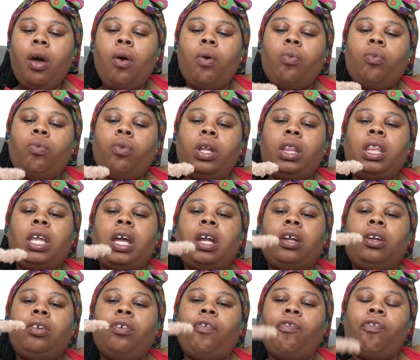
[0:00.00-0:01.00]
what that'll
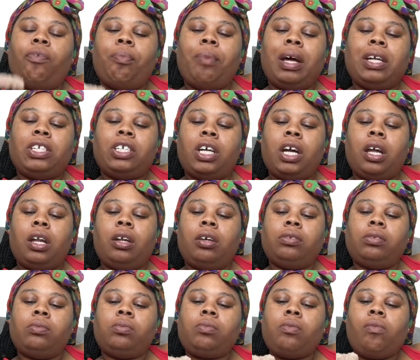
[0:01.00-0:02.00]
do for my channel.
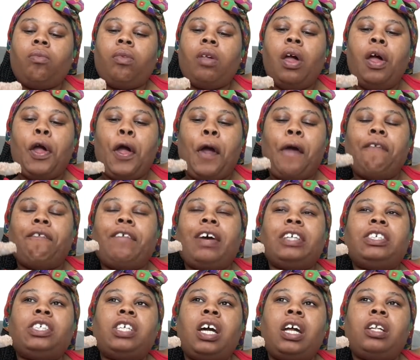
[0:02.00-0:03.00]
If I
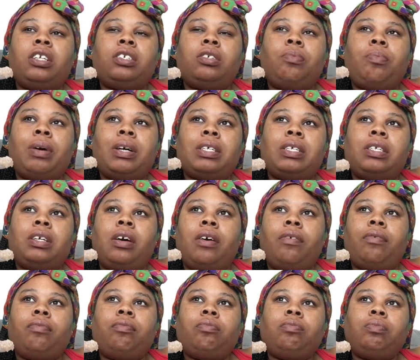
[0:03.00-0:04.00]
challenge myself
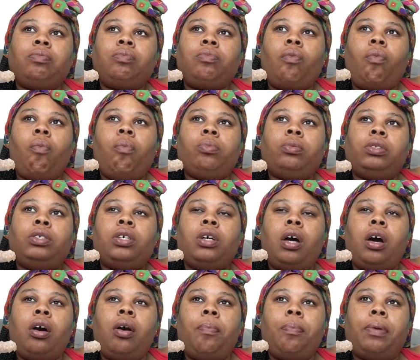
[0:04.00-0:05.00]
to
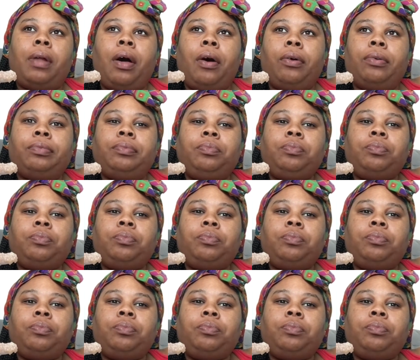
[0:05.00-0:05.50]
upload